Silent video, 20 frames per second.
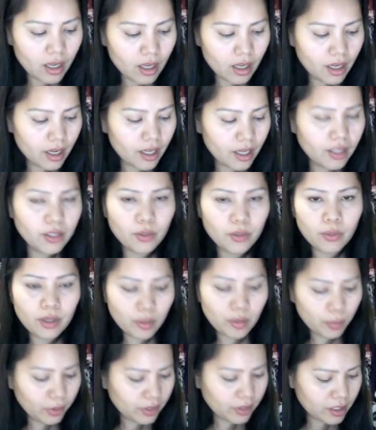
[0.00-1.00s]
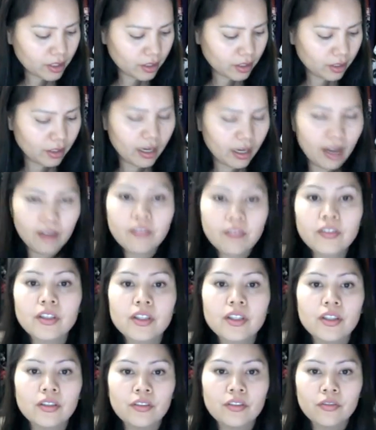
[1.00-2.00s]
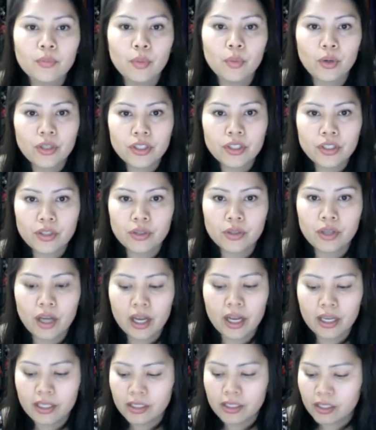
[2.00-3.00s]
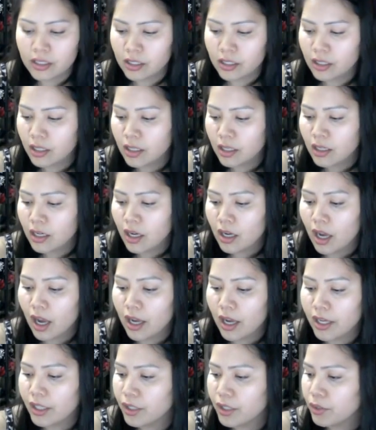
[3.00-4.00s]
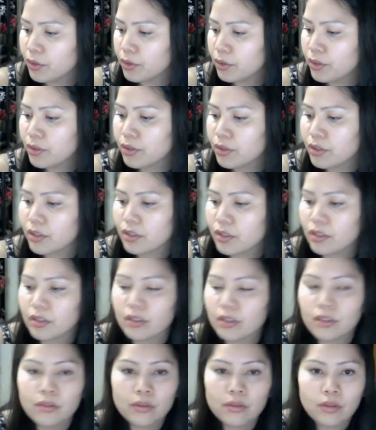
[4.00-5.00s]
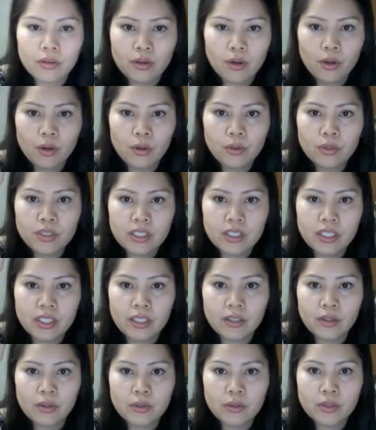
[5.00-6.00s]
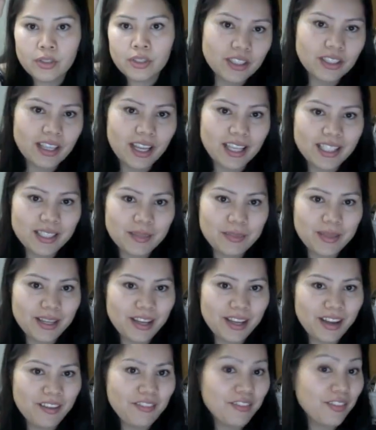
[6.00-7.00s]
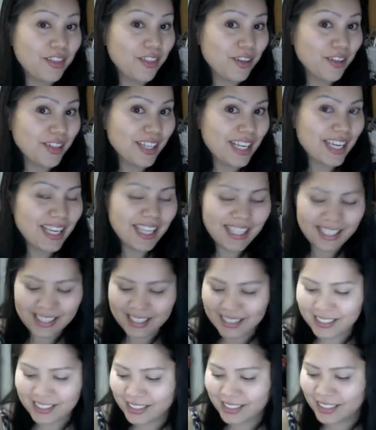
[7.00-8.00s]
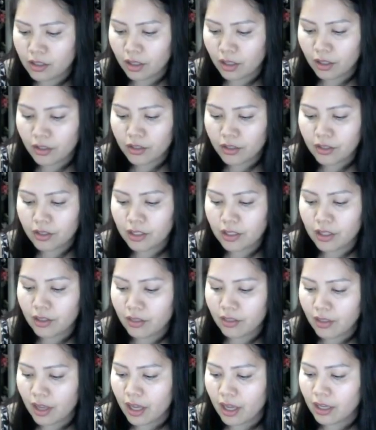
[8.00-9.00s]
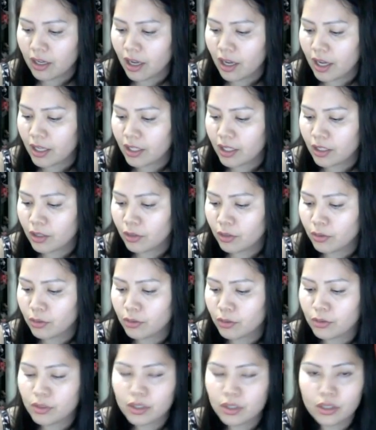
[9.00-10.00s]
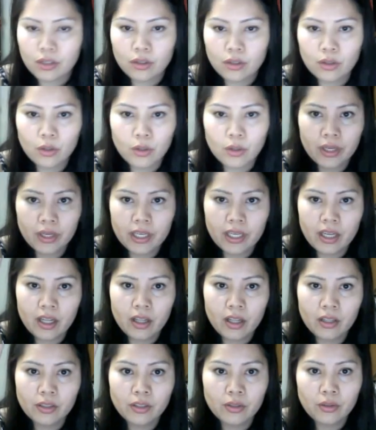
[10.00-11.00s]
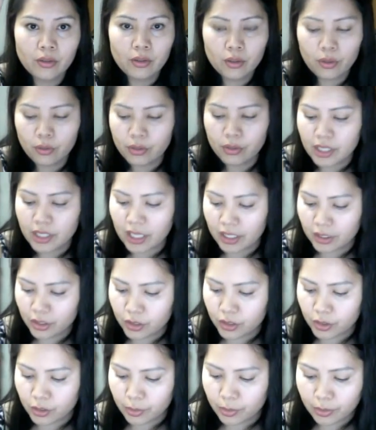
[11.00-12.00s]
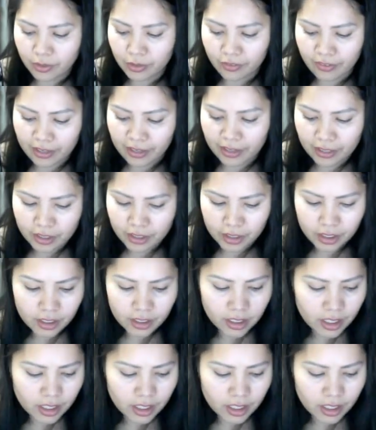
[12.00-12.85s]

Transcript: And you want to put this on after you've moisturized. I use youth code Day Lotion SPF 30. Underneath that I use the L'Oreal youth code Texture Perfector.